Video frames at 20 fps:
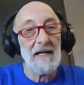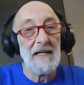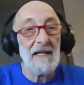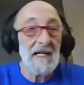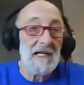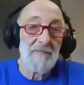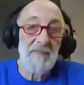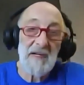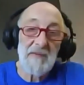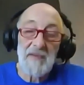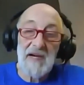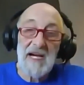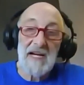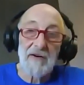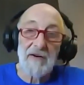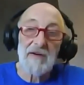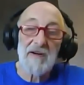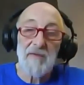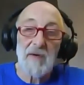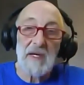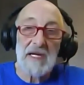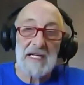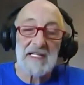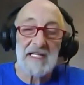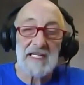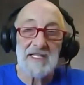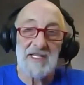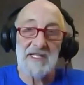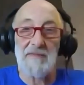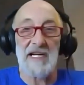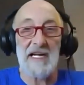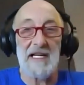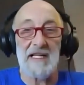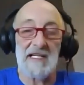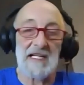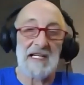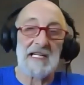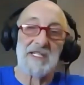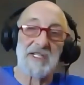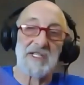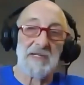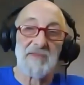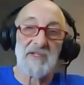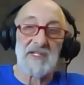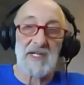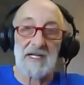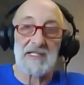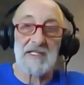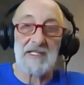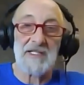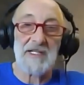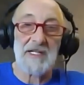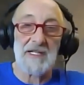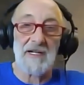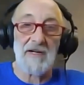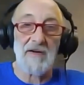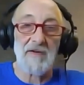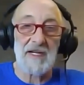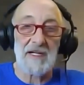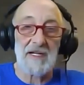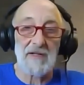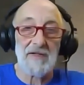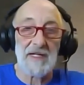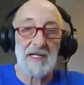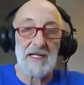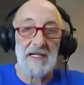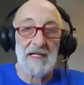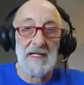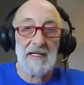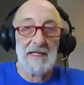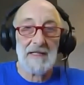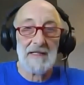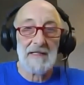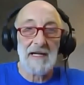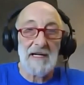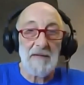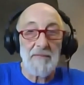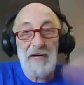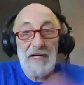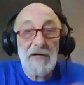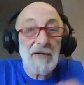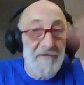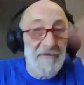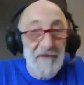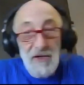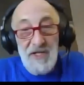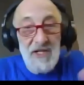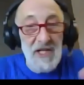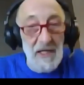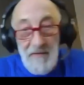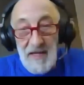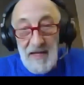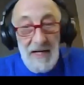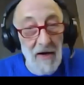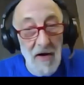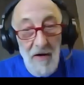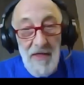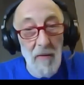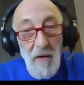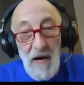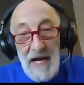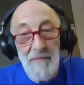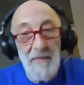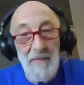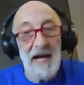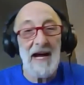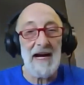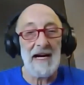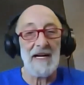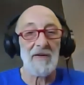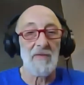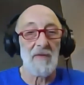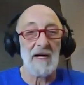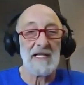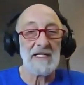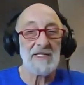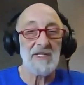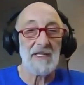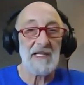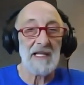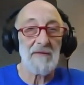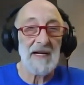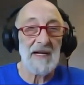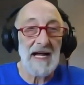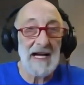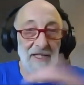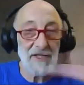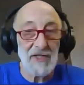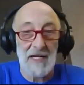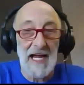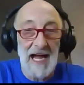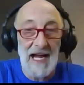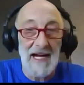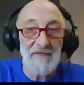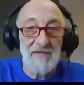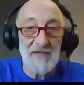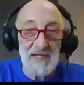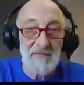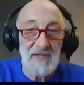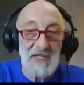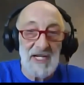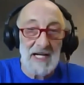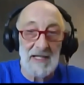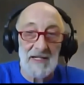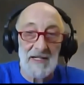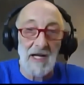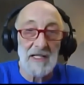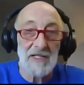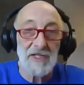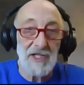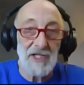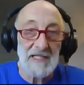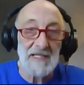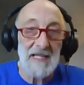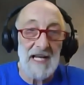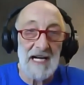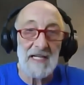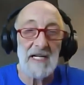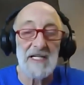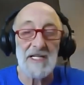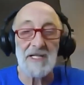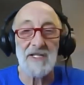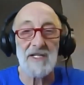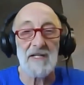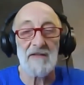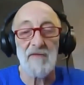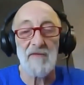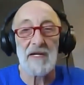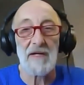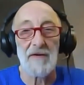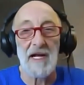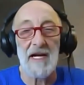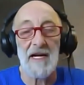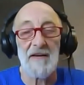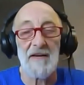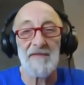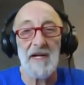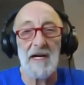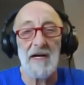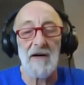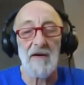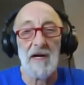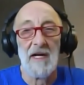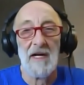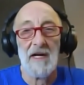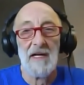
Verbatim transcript: It'd be better if we could get somebody that gets abducted, that could like pilfer something on the way back, right? So they would actually have some technology, that kind of stuff we don't have now.